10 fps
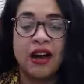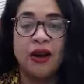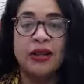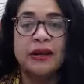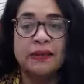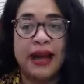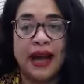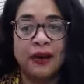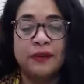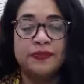all
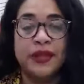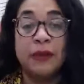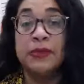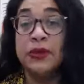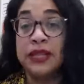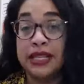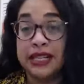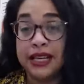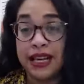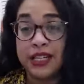about employee
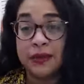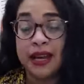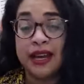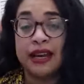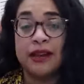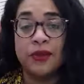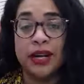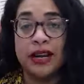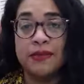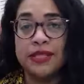engagement and when
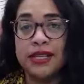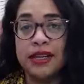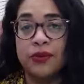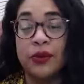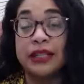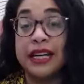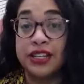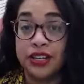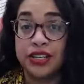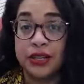it comes to
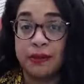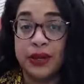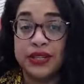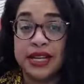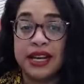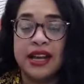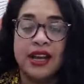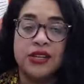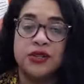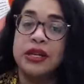relationship building.
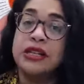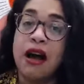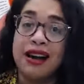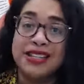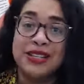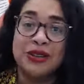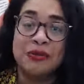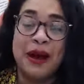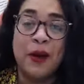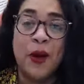So I want to talk to you
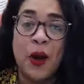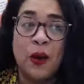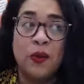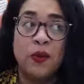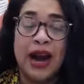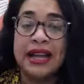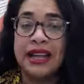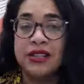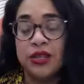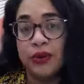about why
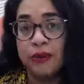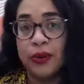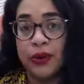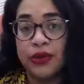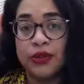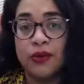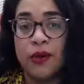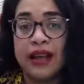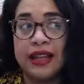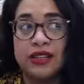that's so important,
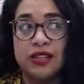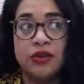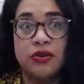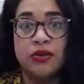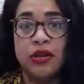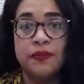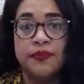why that's so